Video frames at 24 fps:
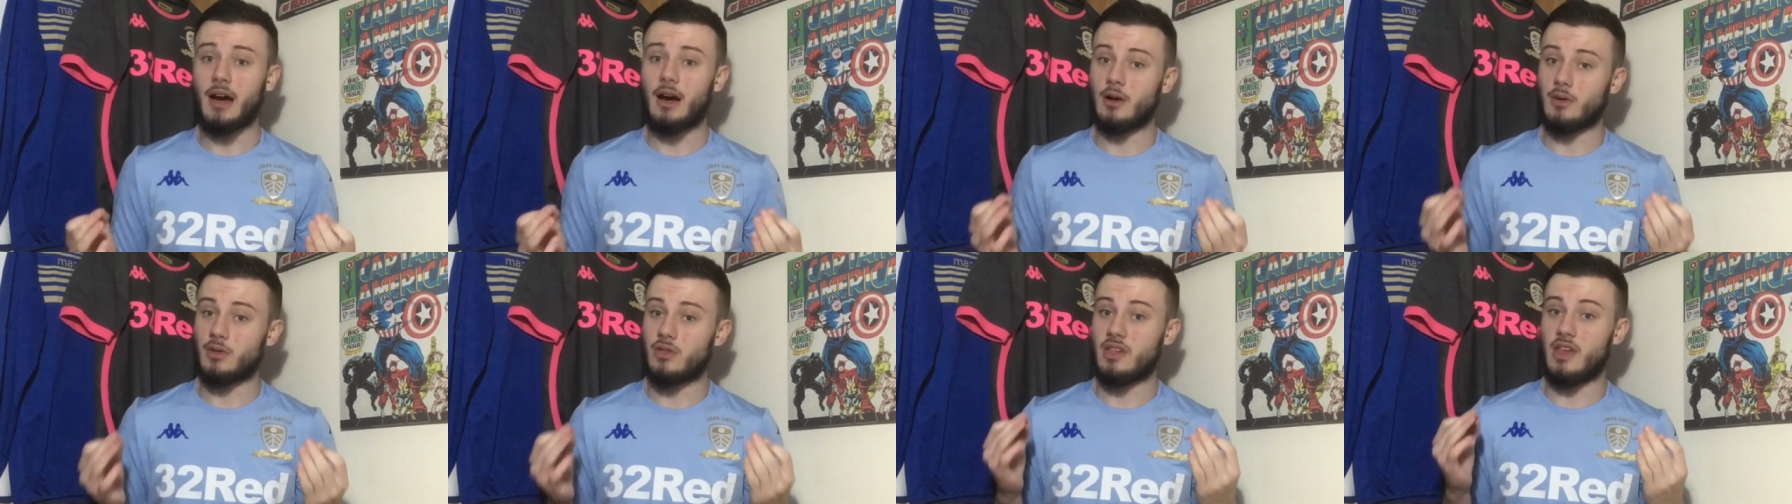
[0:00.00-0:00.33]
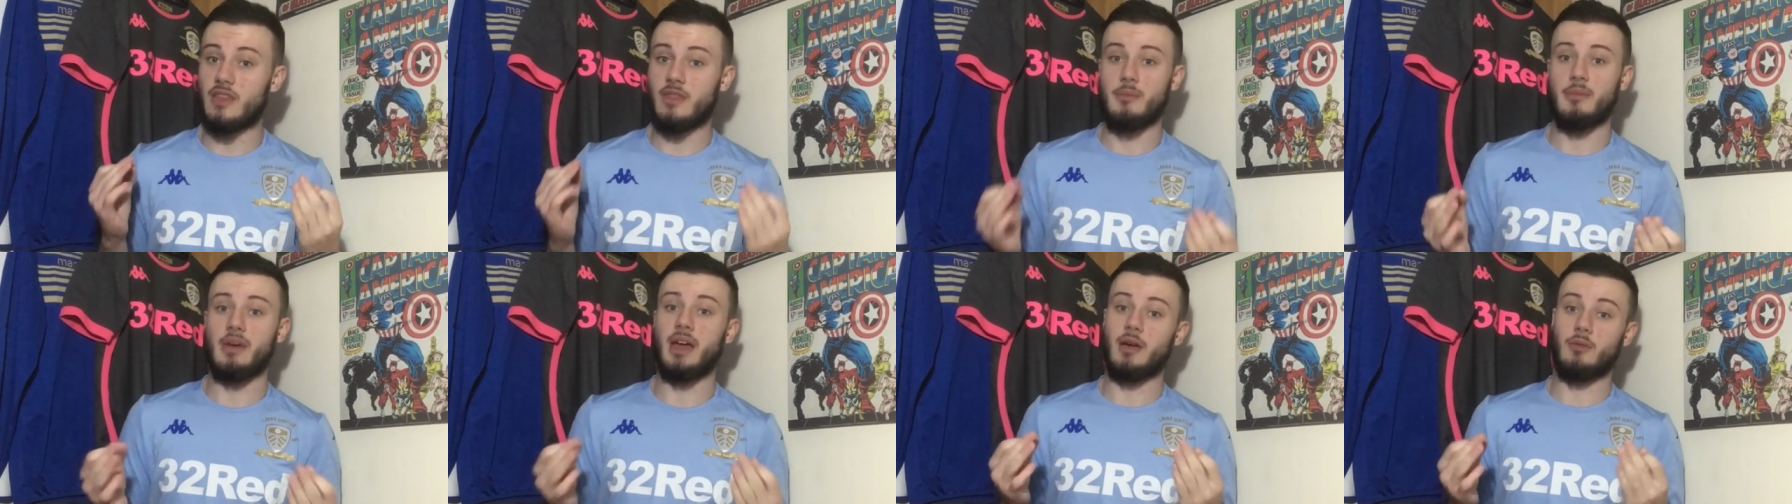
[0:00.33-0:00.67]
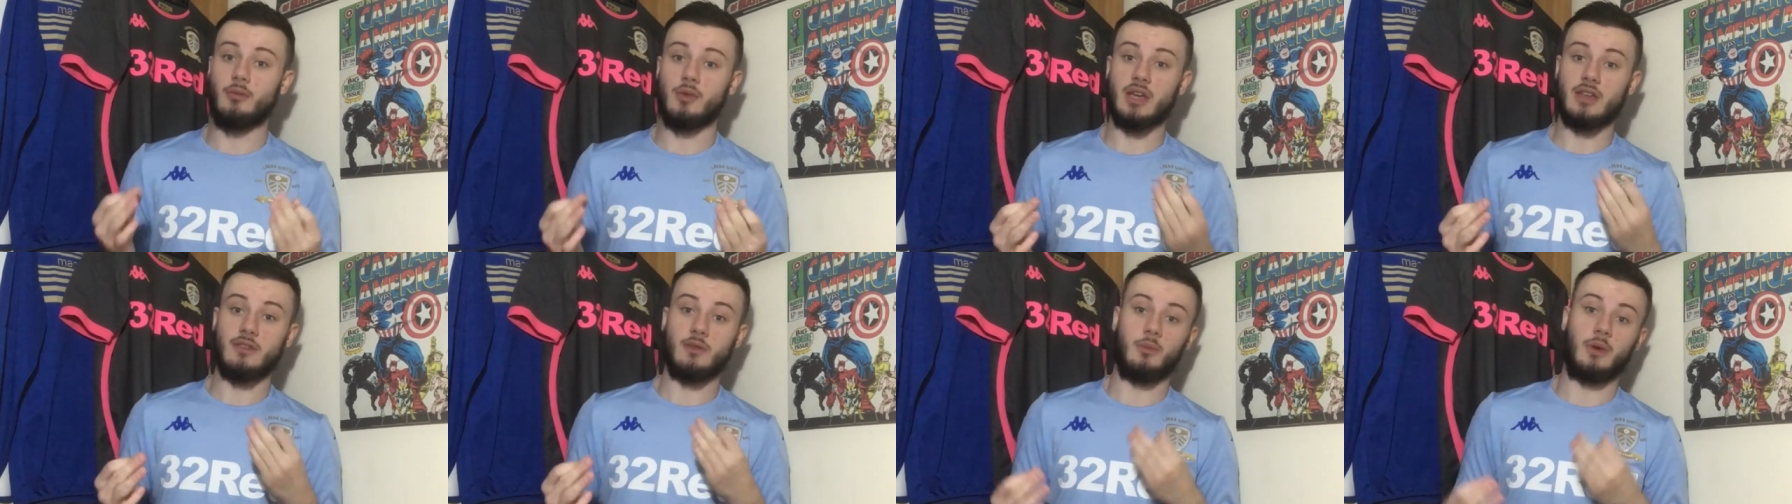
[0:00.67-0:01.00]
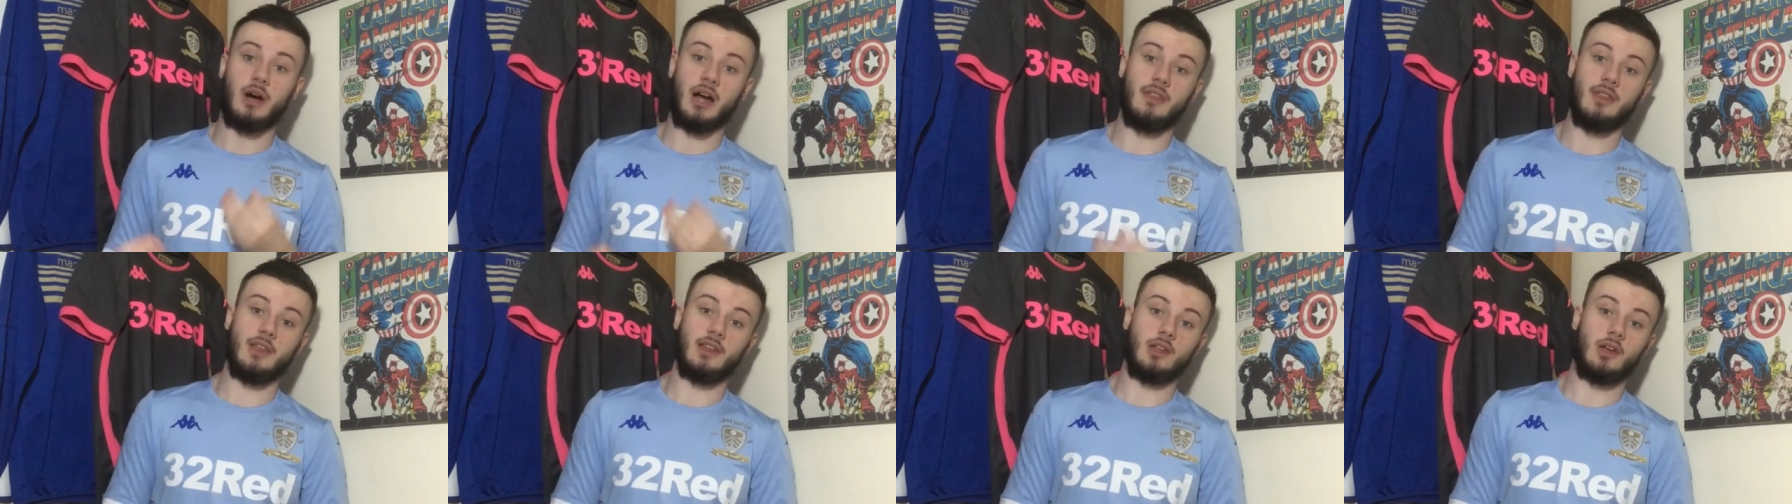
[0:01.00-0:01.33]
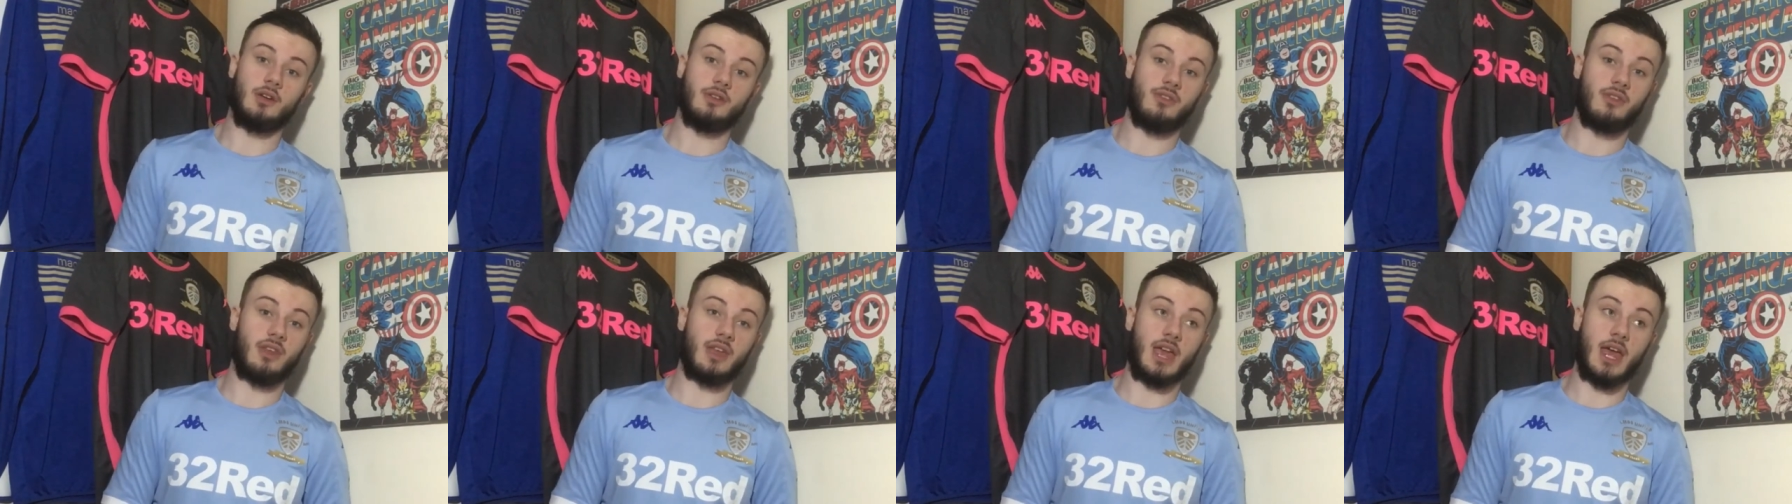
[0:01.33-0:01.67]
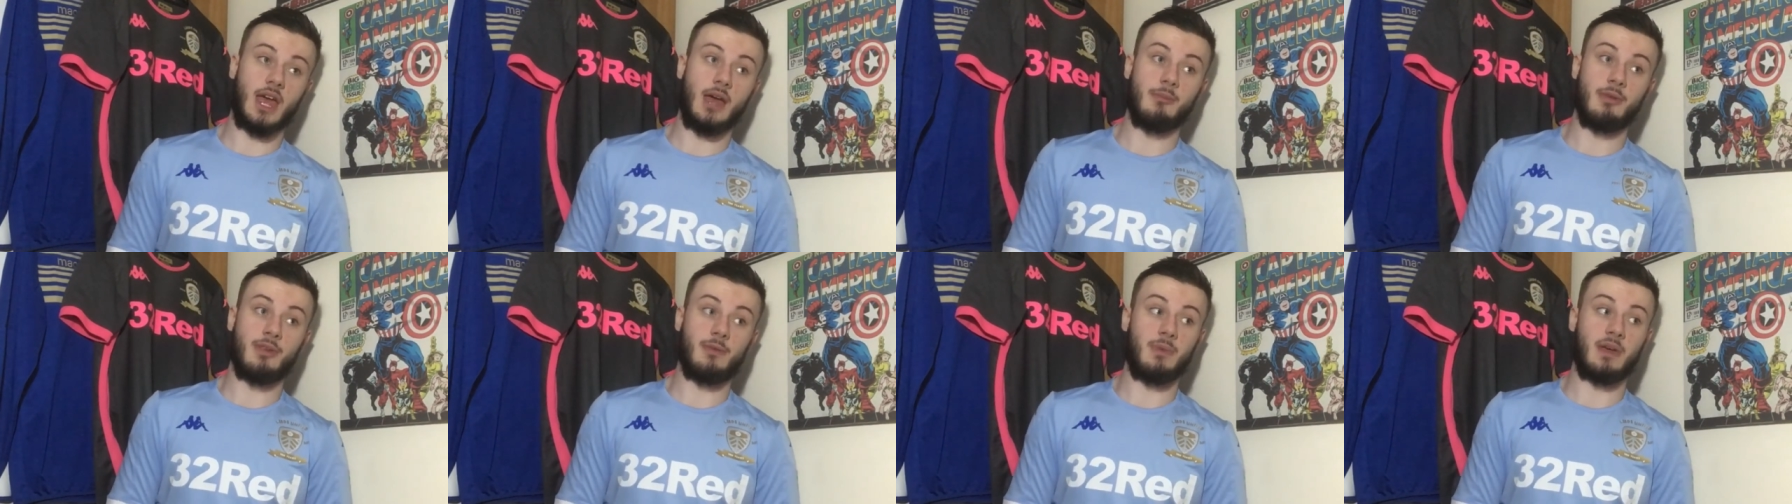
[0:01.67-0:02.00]
would say the main reason why they lost the
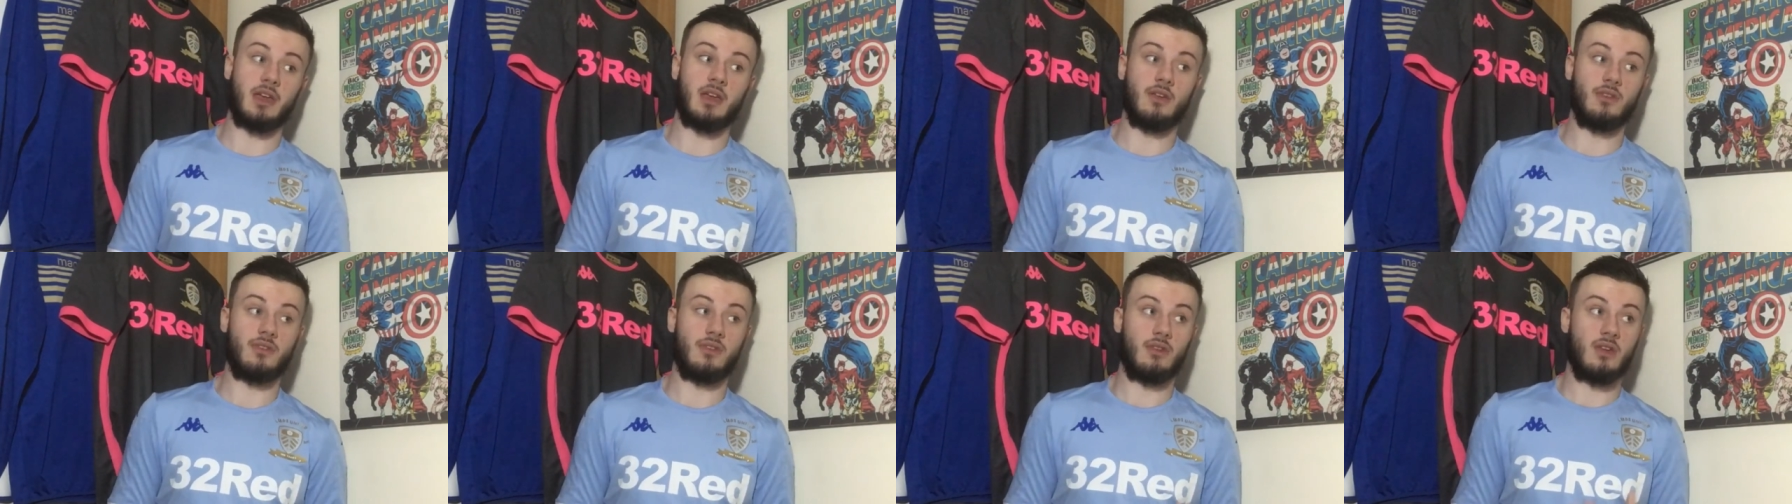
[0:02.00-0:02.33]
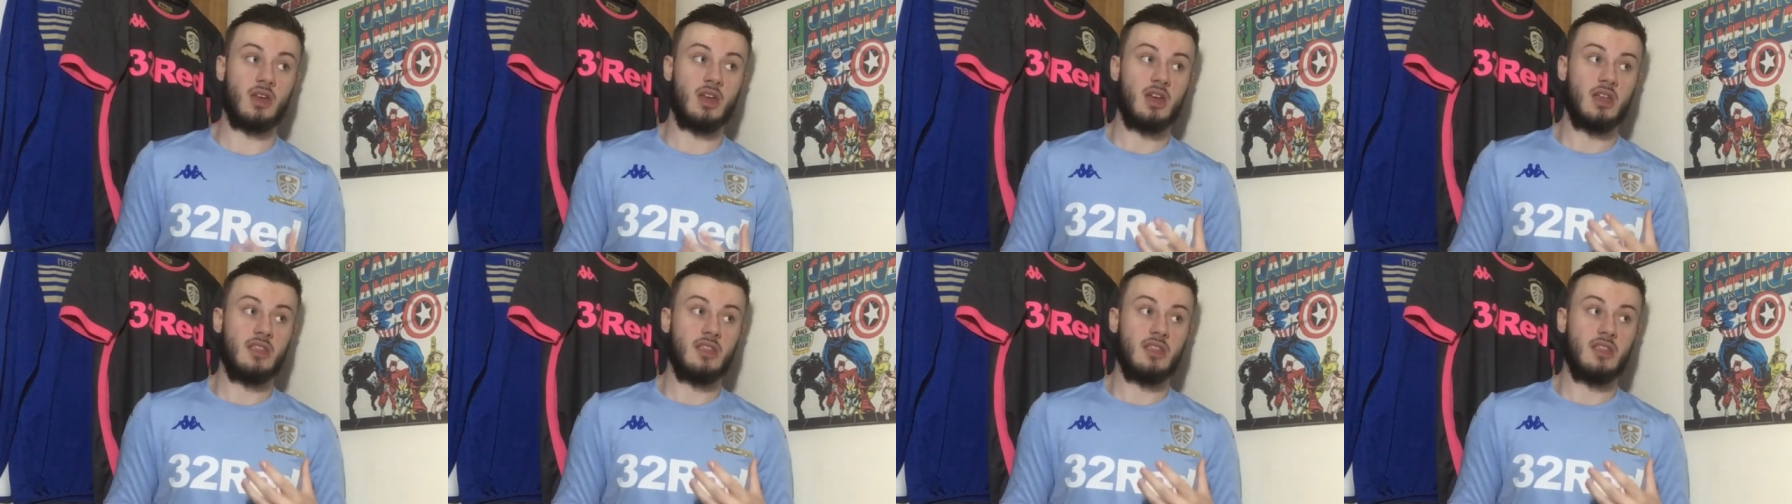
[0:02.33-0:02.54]
game is because